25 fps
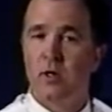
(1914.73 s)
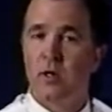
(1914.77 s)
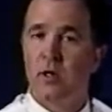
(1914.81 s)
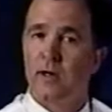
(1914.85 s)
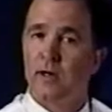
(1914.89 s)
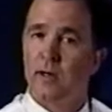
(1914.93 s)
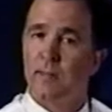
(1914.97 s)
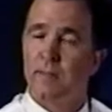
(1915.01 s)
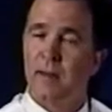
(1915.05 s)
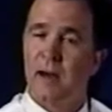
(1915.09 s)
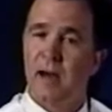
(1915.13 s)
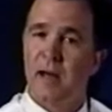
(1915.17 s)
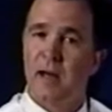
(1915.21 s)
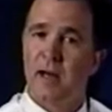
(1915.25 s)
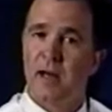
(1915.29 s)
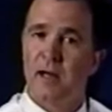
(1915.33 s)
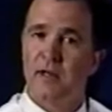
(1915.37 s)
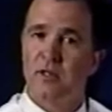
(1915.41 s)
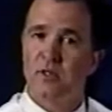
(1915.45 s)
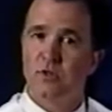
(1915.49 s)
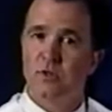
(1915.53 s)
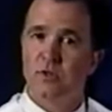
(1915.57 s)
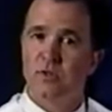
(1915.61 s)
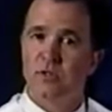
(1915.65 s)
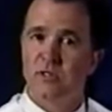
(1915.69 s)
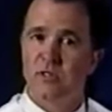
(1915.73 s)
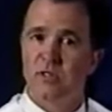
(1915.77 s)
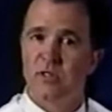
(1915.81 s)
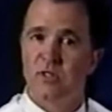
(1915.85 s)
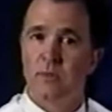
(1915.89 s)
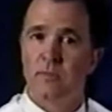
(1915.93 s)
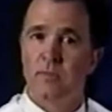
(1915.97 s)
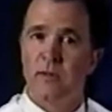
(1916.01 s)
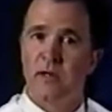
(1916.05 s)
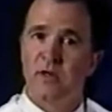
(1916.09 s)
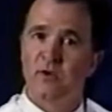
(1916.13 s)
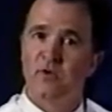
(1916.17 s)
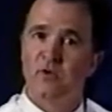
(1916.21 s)
or in a biological
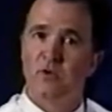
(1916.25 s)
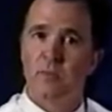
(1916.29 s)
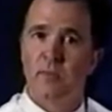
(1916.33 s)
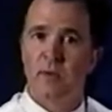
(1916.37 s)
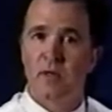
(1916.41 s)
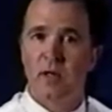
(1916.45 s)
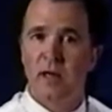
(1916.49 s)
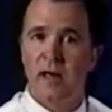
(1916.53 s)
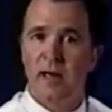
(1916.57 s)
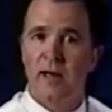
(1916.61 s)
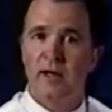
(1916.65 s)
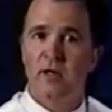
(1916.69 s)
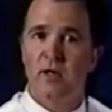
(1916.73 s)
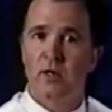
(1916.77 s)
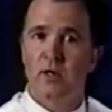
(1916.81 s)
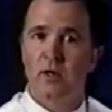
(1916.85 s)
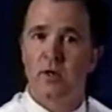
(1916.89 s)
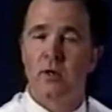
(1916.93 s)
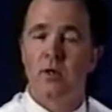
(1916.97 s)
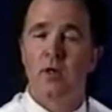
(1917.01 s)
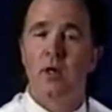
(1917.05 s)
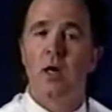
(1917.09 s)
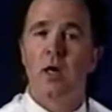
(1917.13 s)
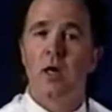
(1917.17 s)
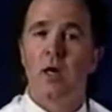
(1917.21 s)
system, intermolecular